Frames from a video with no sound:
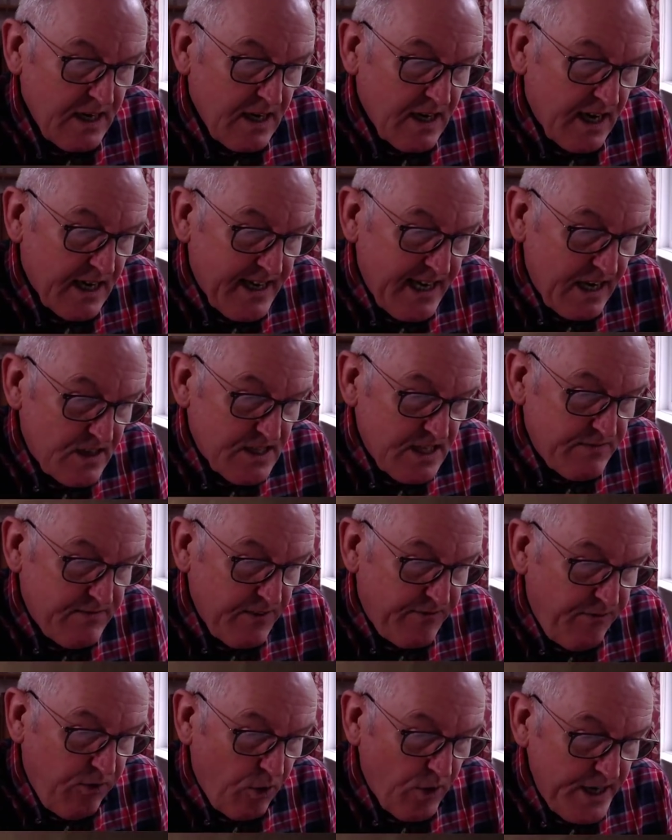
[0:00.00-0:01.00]
accounted for
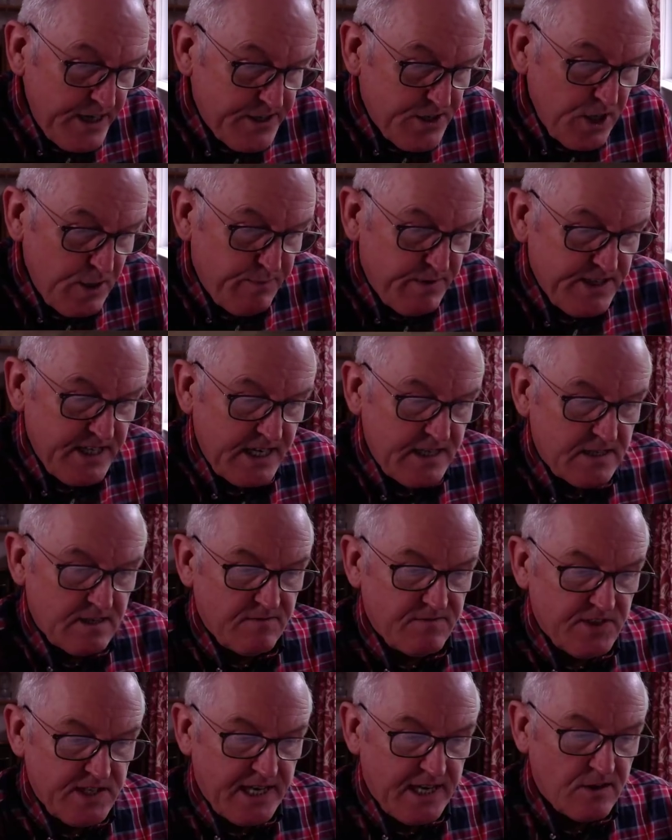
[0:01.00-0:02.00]
42% of
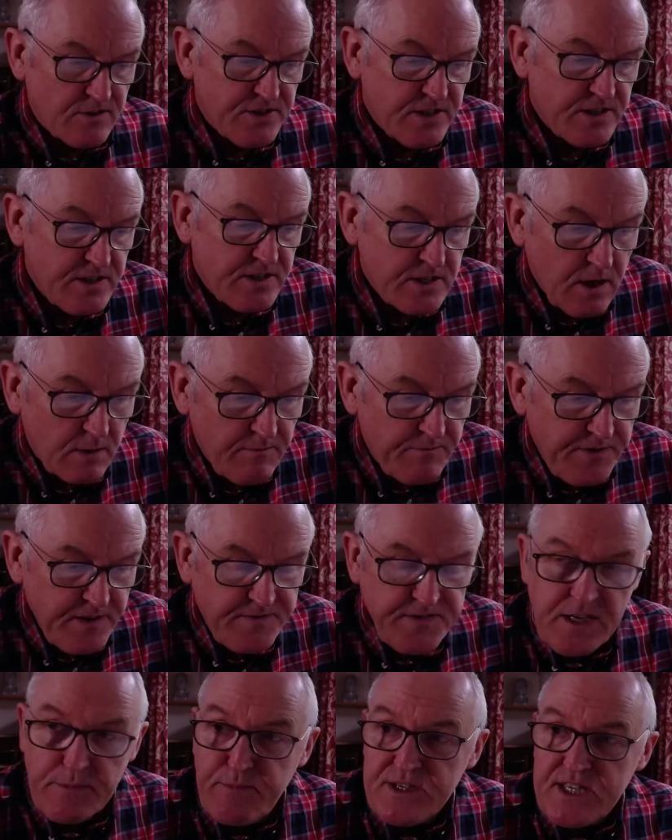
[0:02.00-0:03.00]
sales, and the top
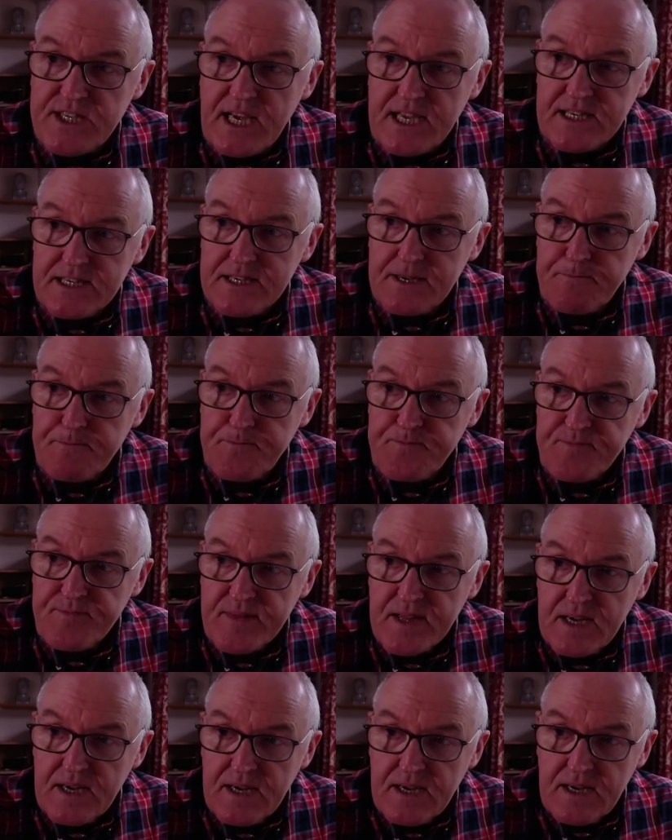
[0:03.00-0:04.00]
50%
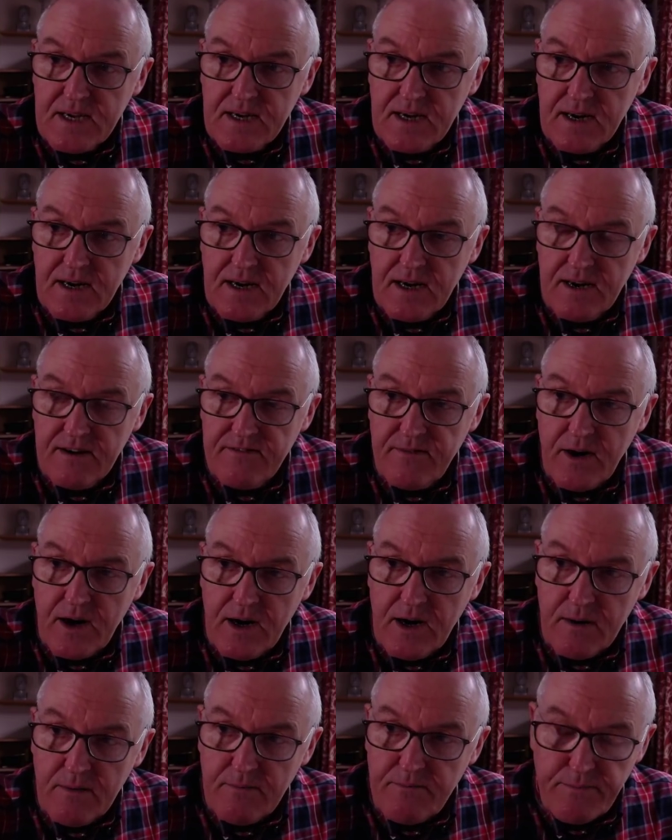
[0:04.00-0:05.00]

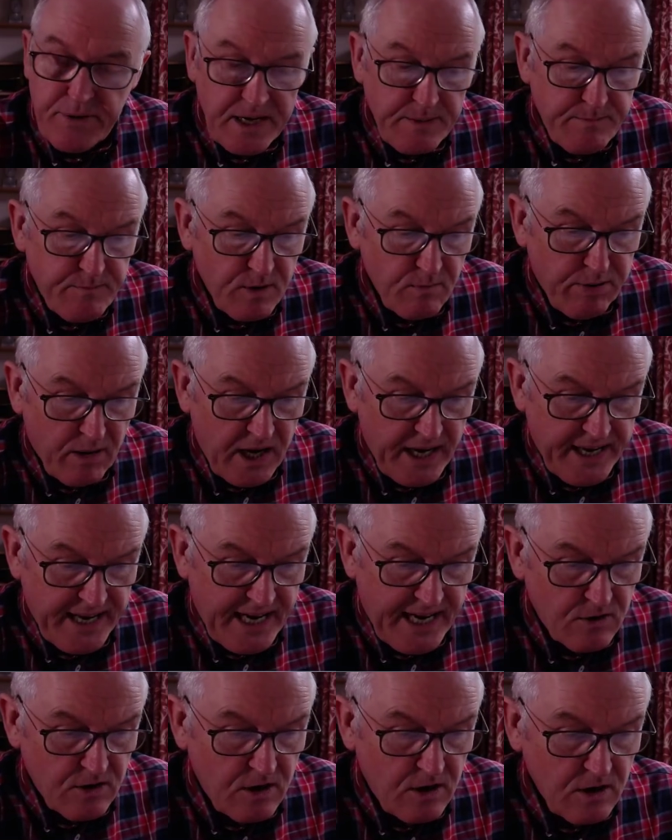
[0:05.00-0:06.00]
of people buying
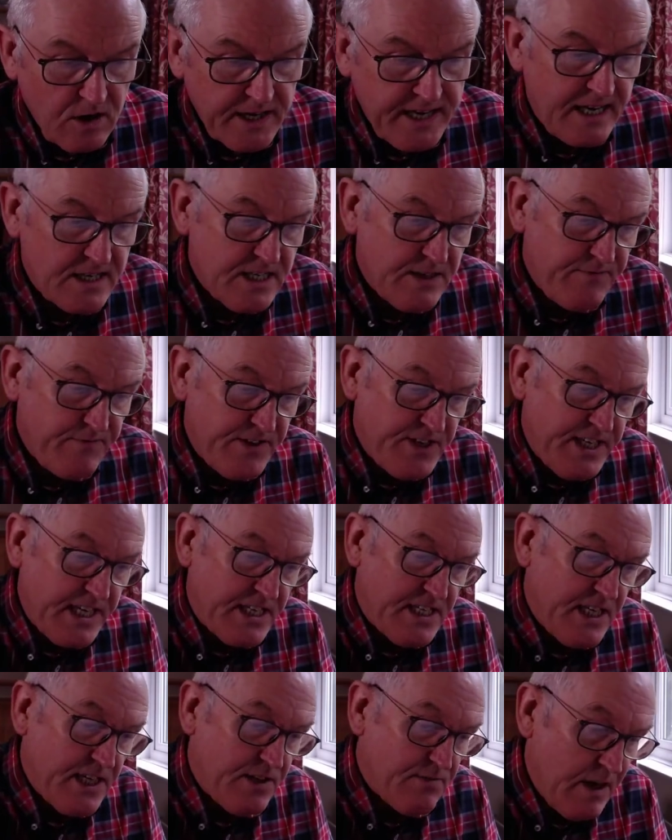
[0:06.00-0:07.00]
alcohol accounted for
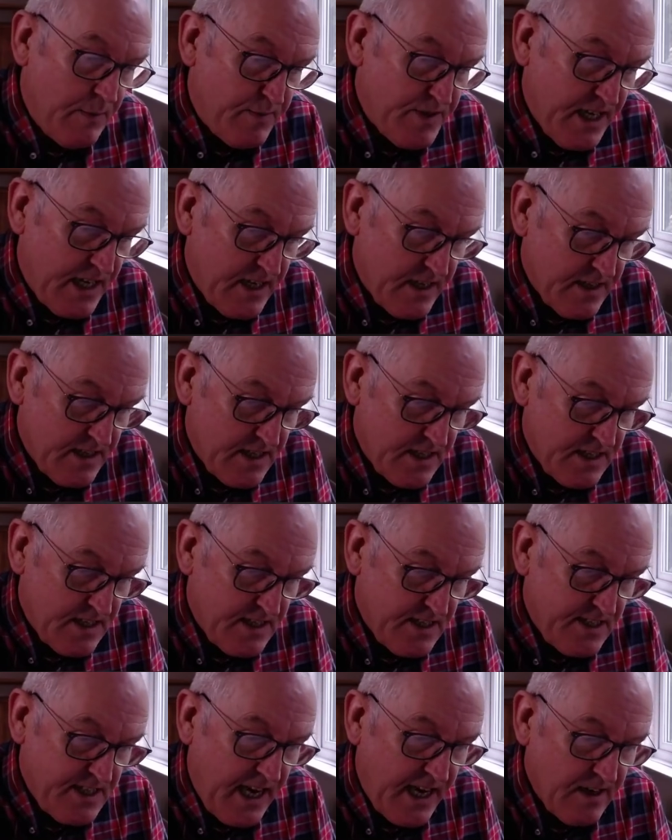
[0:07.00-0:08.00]
63% of the
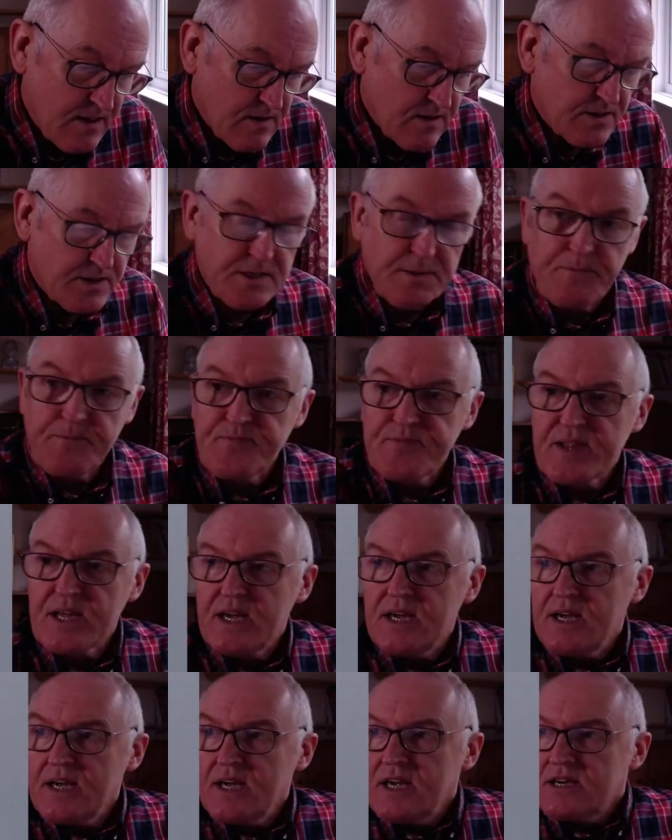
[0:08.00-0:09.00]
sales.
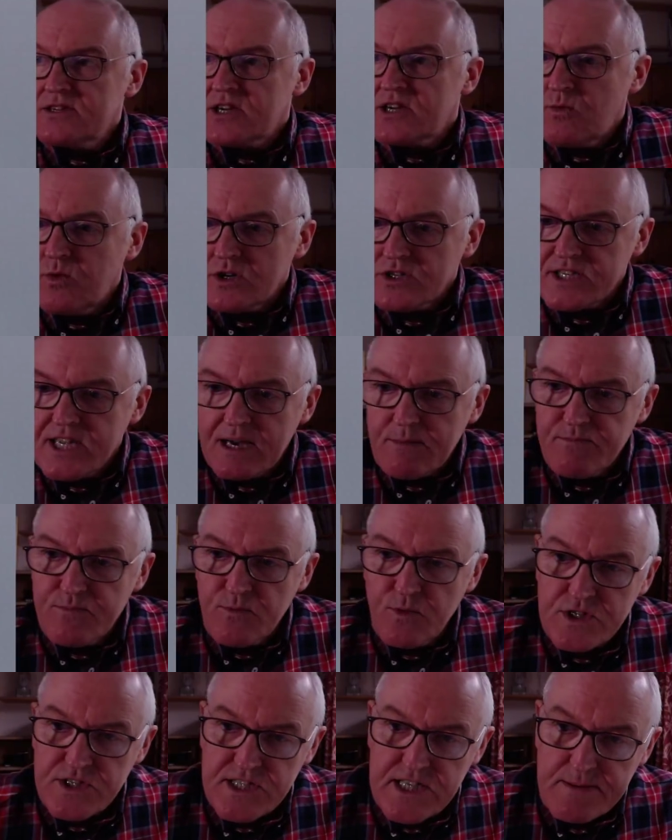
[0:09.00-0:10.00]
So
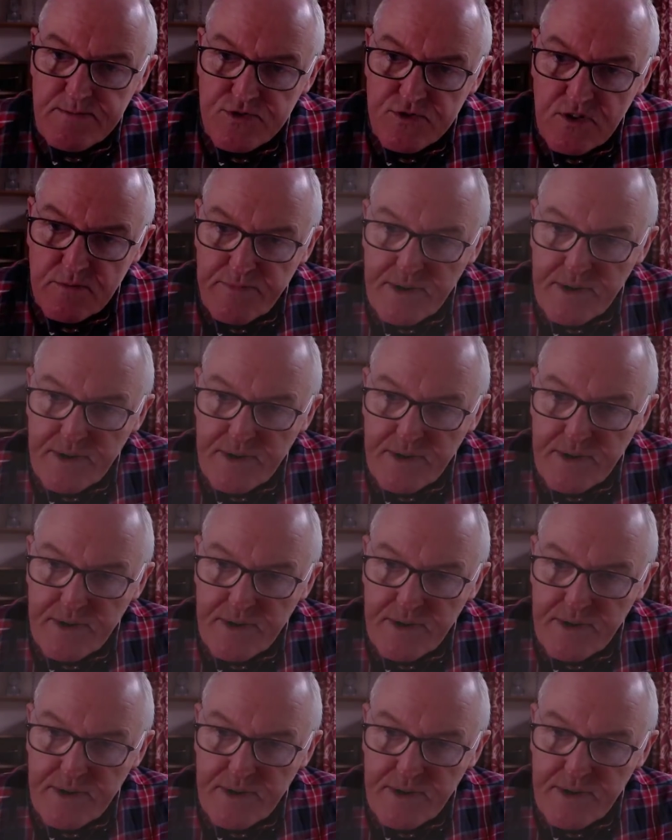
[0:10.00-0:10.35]
what seems to have